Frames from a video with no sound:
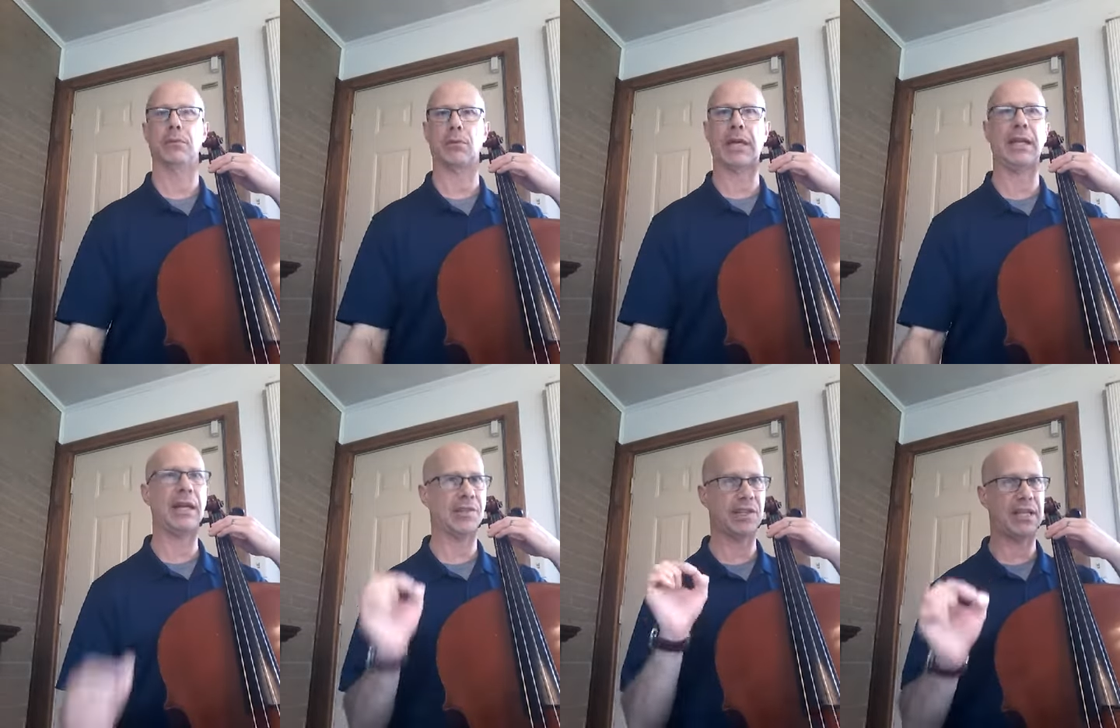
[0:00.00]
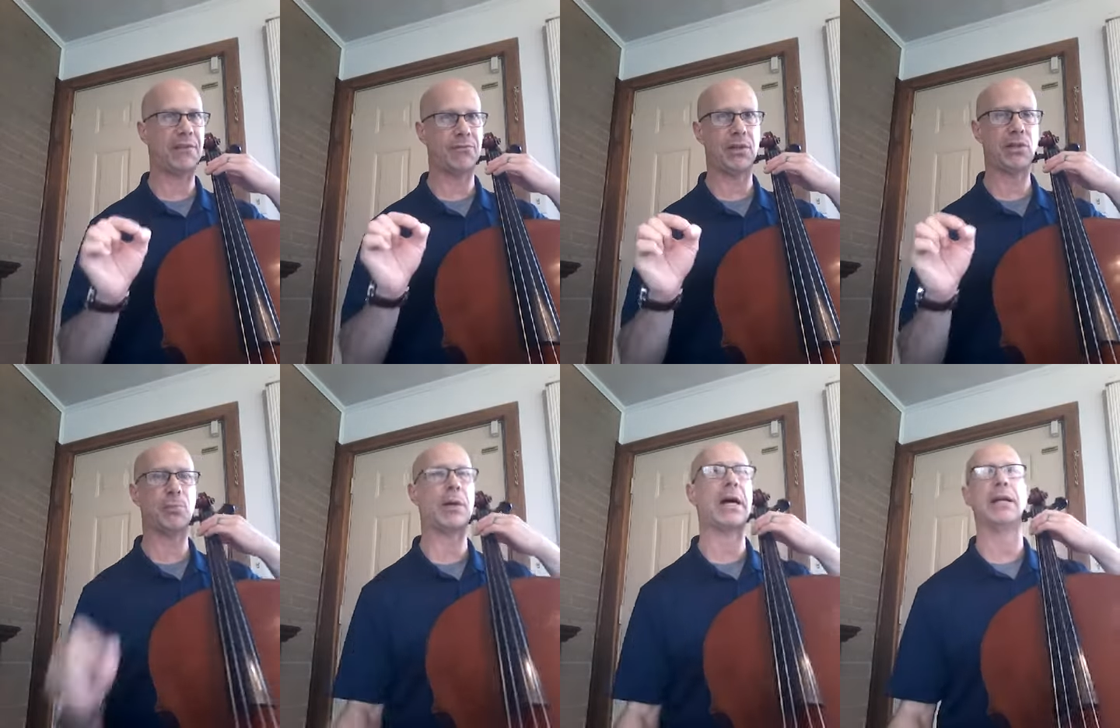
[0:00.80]
Okay, it has a definite
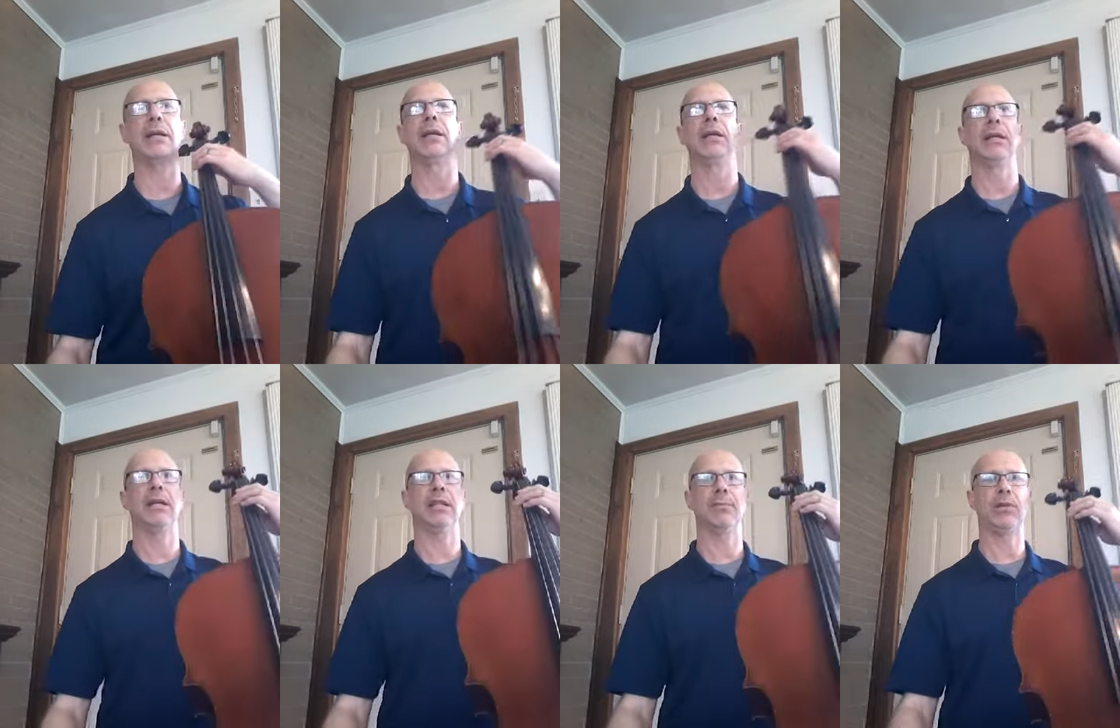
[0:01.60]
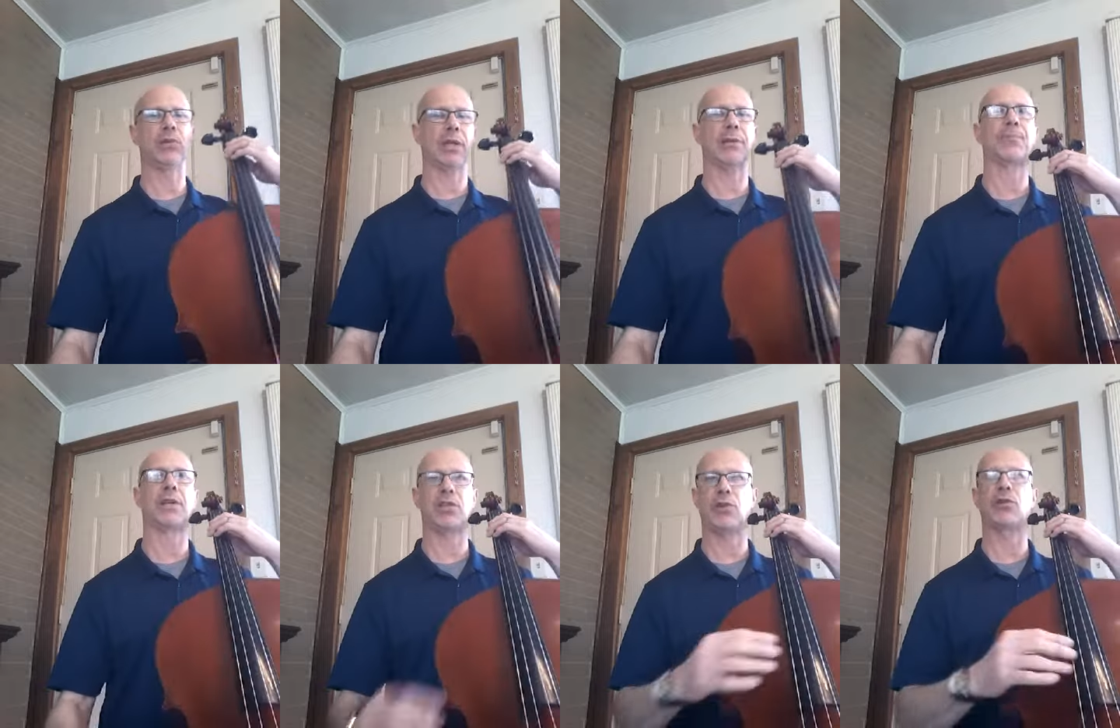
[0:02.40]
spot in the music.
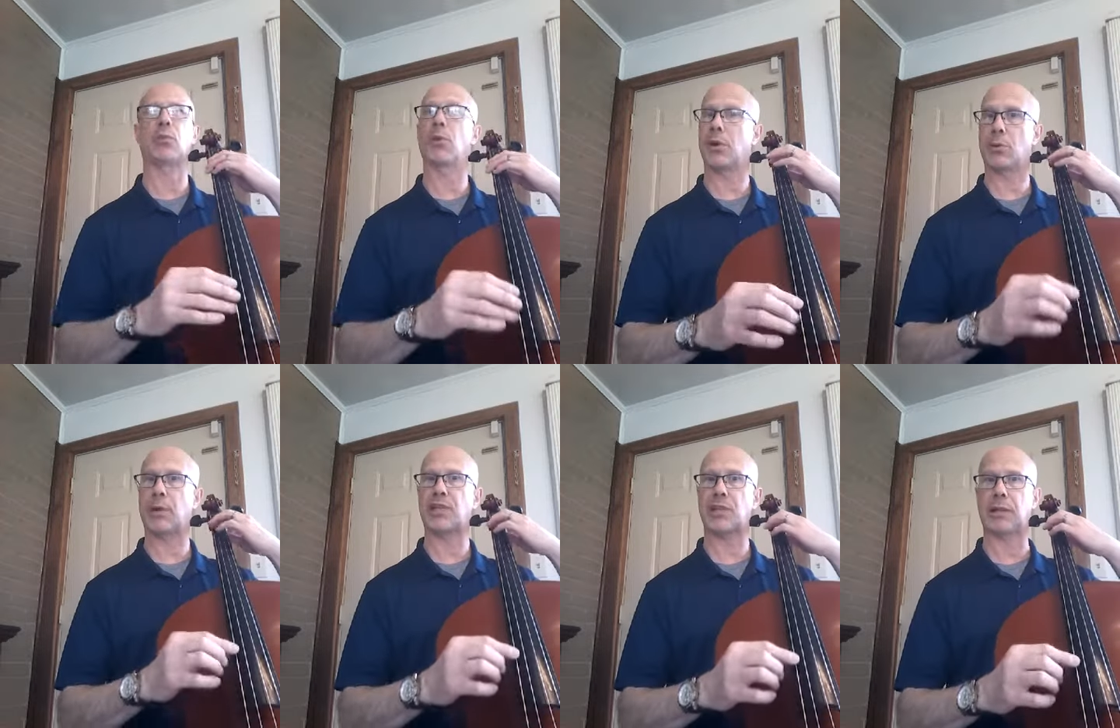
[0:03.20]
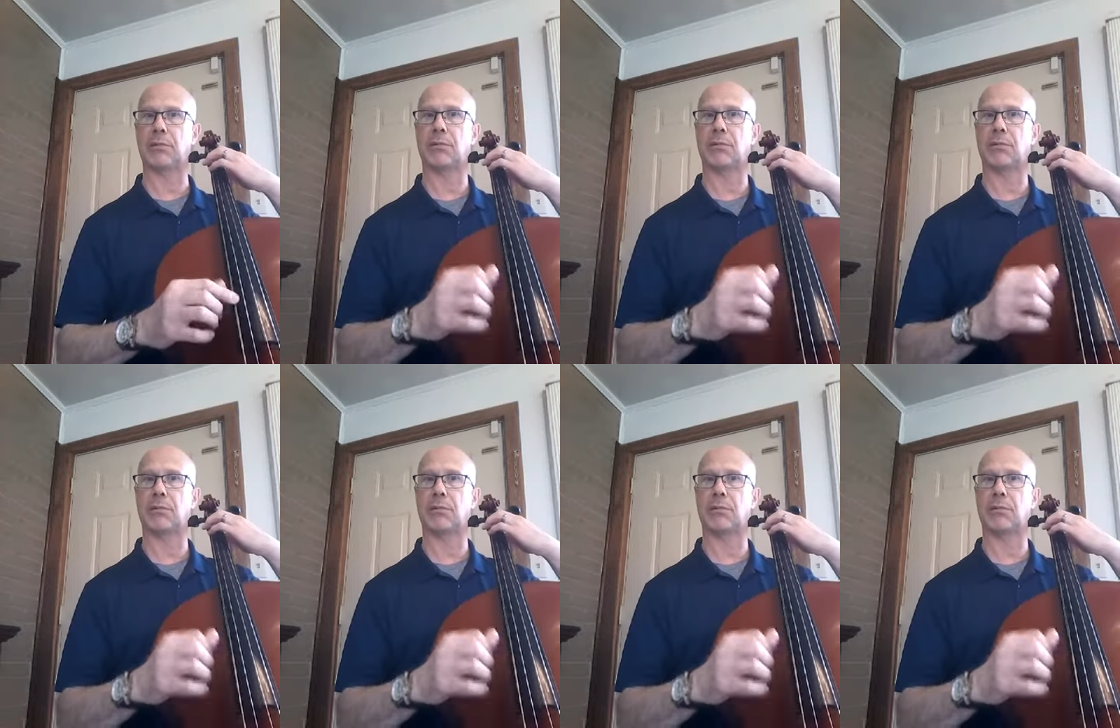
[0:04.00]
It's usually where you're resting.